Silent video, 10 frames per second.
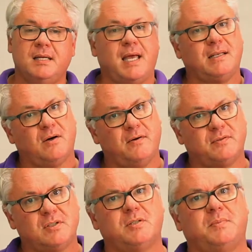and
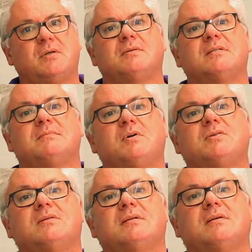often, to be honest,
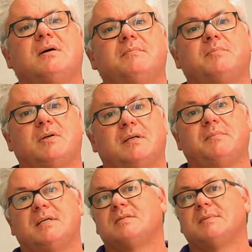most of the time product
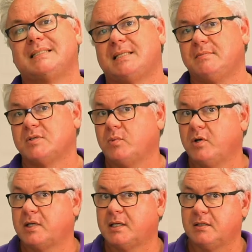management teams are
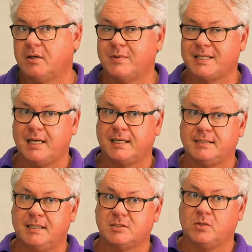working a lot with
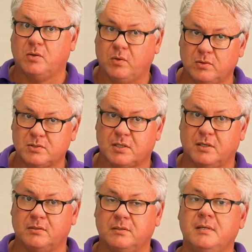architects
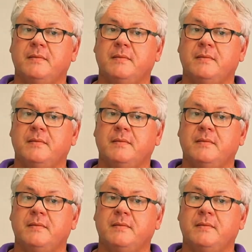also.